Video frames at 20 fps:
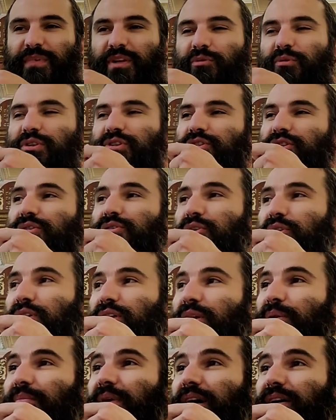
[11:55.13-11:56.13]
What you're
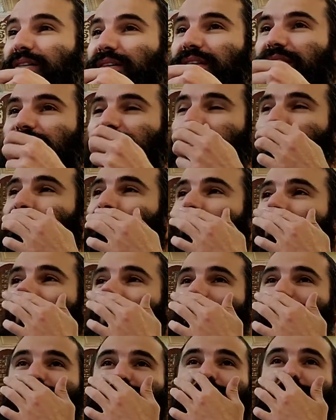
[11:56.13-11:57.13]
talking about is
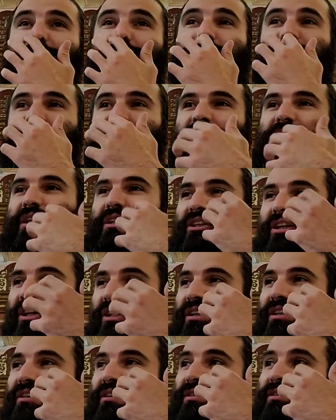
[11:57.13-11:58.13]
sometimes people that are
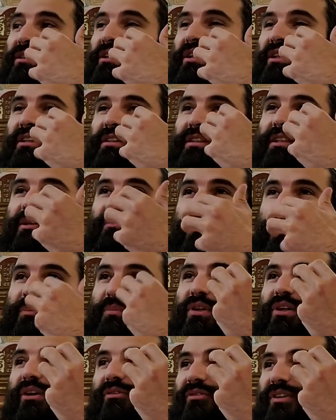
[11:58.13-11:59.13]
younger. They might
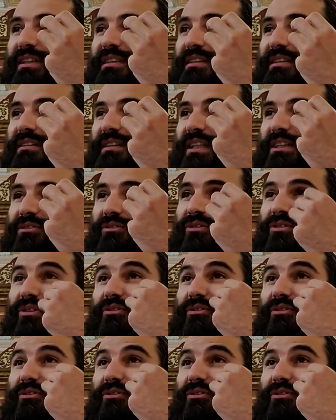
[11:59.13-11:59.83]
become very successful.